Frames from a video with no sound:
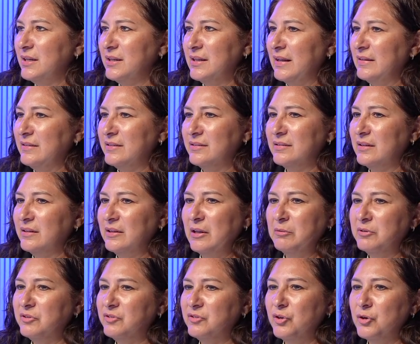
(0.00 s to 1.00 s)
there
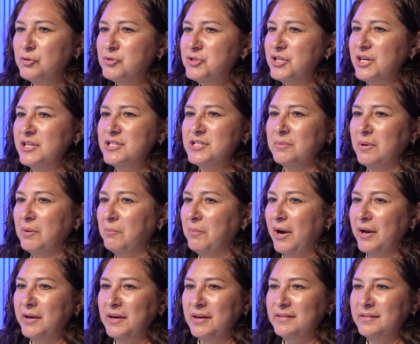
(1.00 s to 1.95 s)
was no changing my mind.